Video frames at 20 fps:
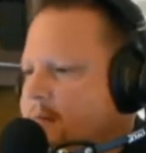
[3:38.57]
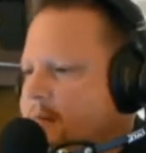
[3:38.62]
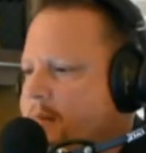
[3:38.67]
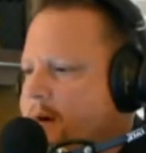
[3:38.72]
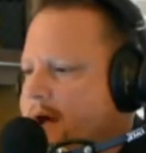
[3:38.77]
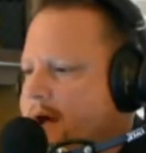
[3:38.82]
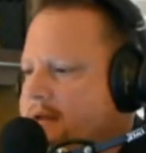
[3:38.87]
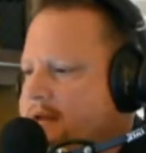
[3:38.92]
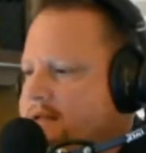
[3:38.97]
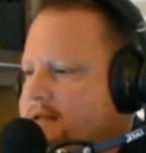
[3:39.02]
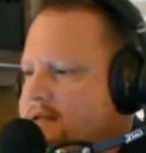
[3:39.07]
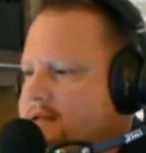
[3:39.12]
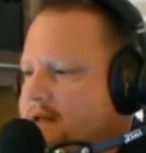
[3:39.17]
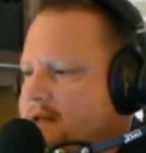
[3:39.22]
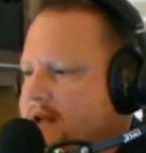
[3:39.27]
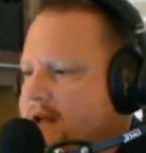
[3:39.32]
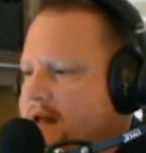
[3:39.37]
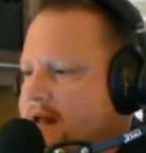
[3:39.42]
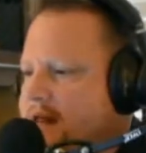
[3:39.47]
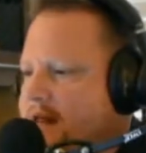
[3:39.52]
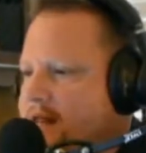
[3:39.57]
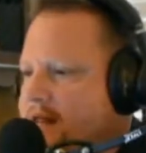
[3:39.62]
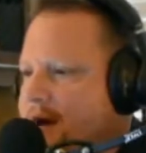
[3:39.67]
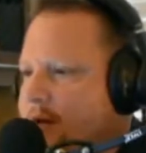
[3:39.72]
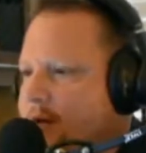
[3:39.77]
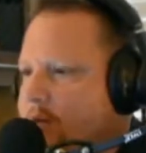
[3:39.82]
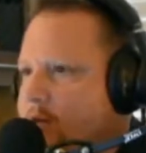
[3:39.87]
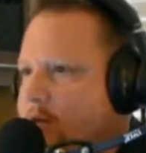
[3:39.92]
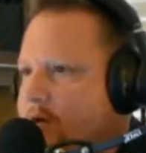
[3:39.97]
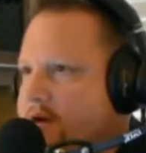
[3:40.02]
but uh,
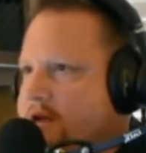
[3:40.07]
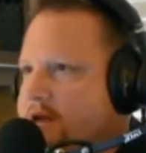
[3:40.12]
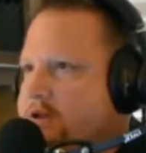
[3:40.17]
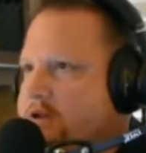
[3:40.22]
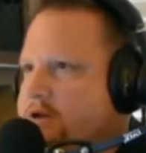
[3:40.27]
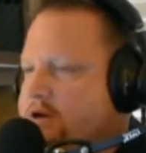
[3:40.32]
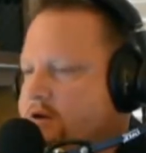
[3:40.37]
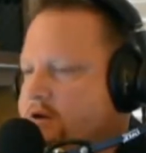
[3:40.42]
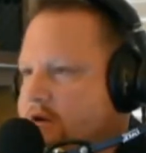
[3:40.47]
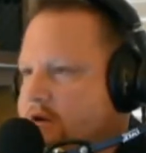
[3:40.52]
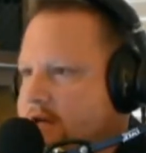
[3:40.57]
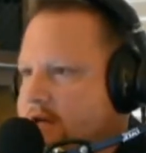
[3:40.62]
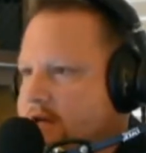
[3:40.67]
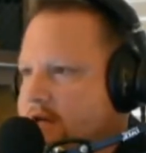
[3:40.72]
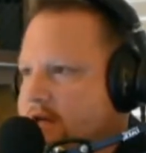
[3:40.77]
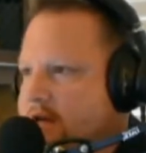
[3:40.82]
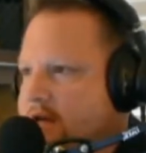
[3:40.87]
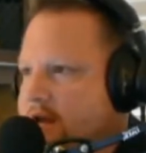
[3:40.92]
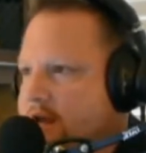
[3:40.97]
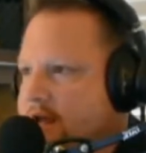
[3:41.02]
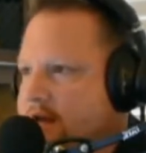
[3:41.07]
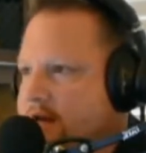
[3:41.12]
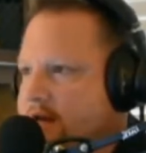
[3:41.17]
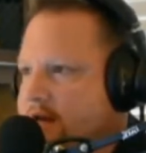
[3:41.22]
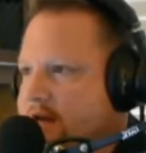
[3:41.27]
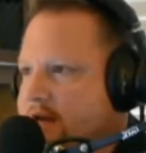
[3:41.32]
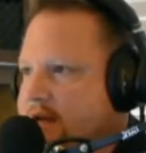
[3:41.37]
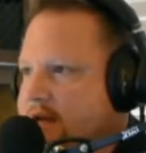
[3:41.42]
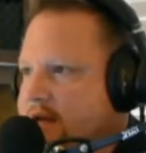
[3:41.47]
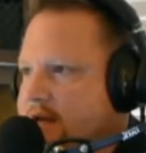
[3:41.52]
that word eternity
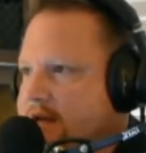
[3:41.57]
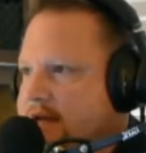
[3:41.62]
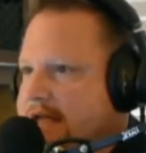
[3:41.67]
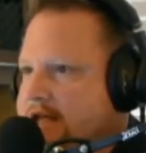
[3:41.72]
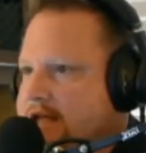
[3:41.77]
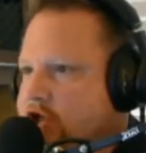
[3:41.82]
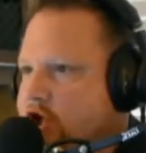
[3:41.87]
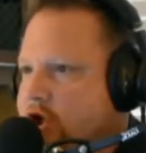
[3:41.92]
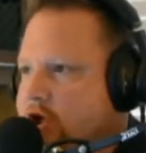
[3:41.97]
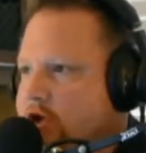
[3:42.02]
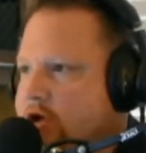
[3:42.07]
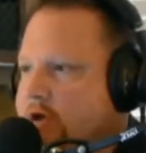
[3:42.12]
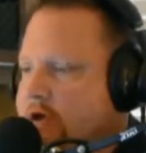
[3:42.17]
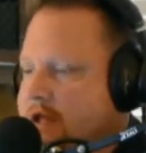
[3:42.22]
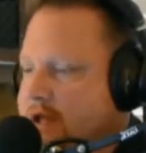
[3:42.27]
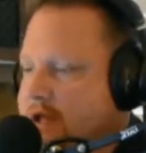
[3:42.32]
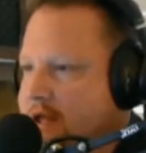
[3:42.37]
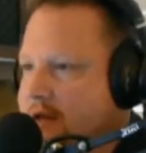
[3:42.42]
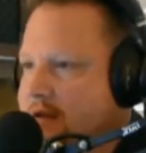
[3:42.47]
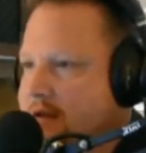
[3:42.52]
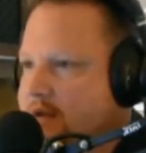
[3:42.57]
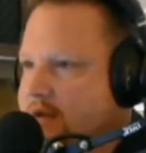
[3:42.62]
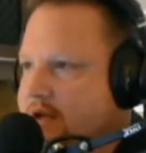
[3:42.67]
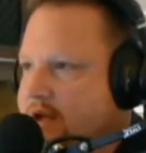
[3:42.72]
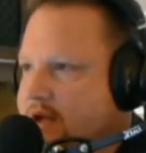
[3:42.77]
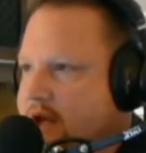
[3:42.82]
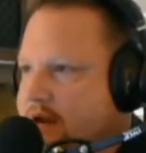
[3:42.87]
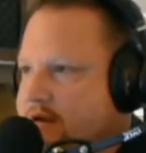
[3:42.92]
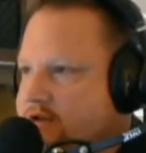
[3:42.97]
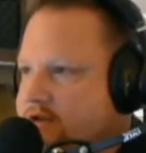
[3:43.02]
and e- eternally
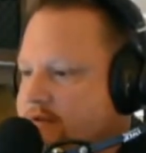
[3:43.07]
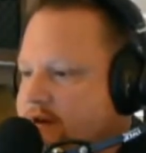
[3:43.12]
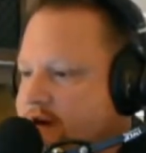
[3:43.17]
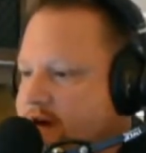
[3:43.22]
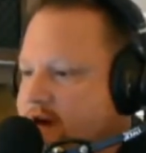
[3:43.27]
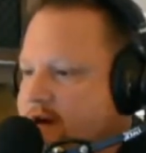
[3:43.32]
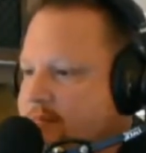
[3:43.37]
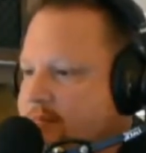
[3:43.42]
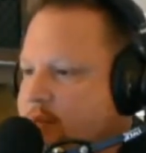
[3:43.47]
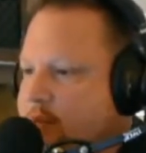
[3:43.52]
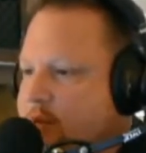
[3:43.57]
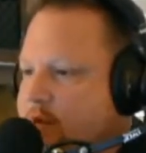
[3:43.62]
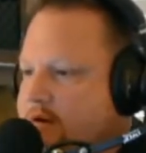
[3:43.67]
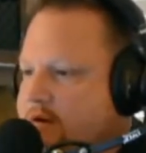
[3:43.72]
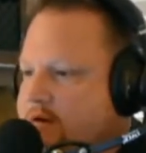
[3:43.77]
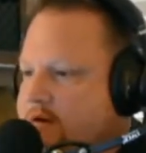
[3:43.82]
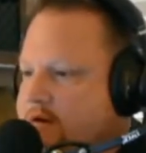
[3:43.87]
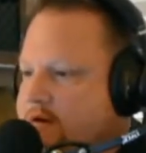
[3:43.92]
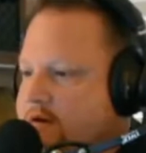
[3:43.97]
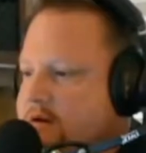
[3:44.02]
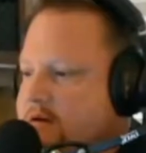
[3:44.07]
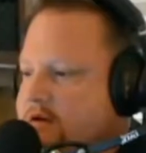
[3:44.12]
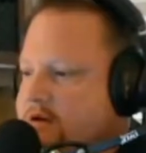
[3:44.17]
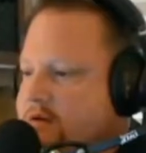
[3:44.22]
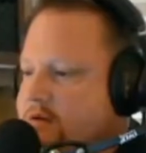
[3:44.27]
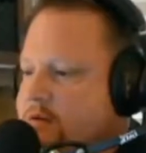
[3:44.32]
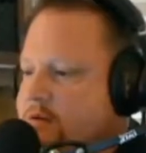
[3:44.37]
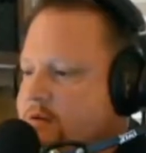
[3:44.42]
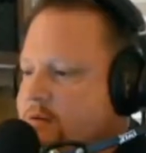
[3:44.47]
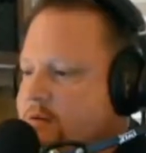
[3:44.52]
begotten is very important
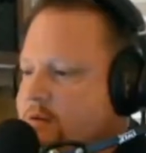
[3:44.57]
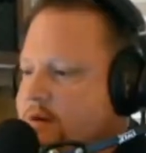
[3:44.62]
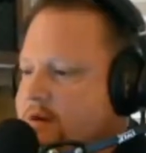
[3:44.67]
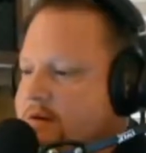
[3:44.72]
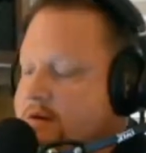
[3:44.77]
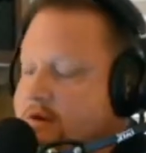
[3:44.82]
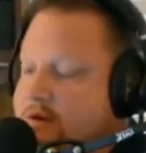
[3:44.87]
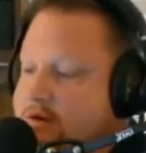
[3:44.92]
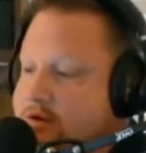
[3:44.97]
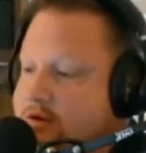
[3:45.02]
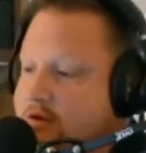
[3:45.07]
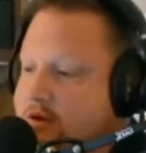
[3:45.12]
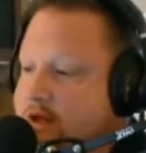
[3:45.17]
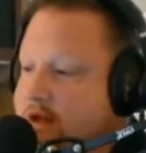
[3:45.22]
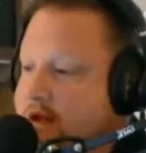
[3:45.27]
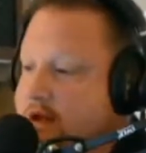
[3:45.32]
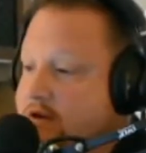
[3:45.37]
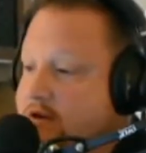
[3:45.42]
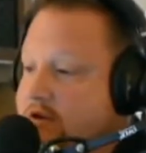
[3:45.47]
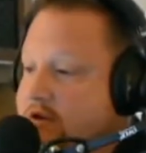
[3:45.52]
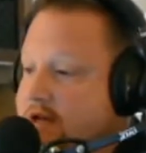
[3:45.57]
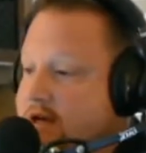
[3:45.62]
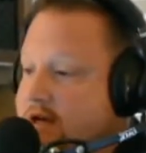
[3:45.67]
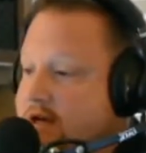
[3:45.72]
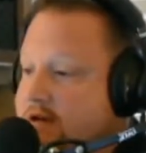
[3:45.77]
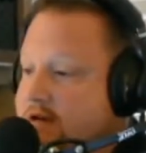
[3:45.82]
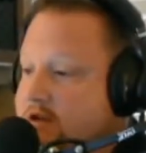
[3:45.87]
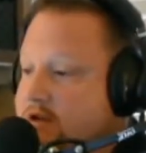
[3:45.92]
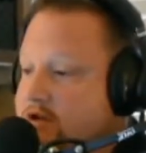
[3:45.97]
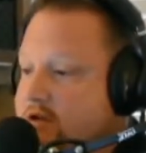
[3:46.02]
to to really
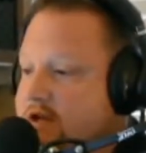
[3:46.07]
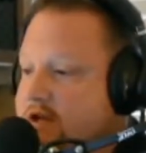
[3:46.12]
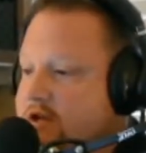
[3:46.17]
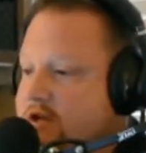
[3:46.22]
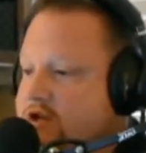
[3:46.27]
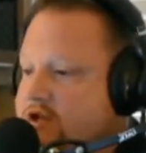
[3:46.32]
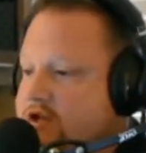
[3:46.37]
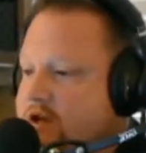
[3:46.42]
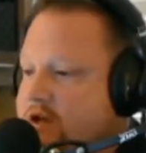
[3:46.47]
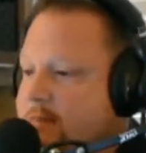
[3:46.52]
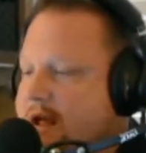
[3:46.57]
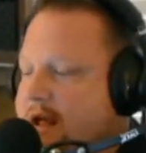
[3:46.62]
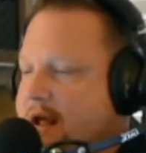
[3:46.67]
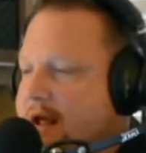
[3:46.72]
understanding this relationship.